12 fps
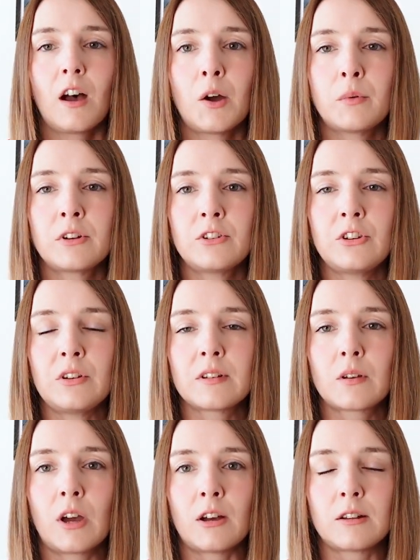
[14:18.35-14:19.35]
I wouldn't use
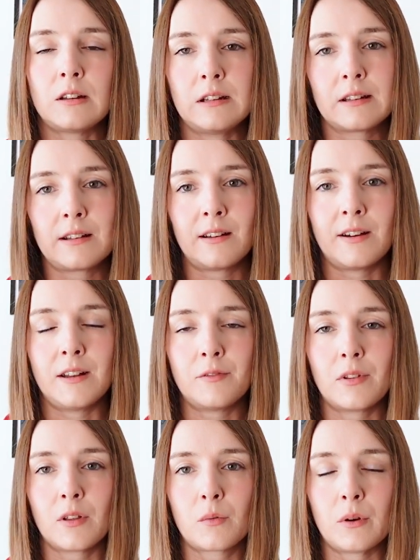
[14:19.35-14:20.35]
curtain interlining
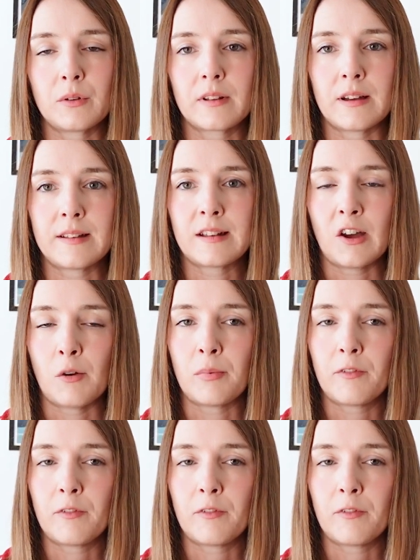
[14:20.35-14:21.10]
for the quilts that I sell,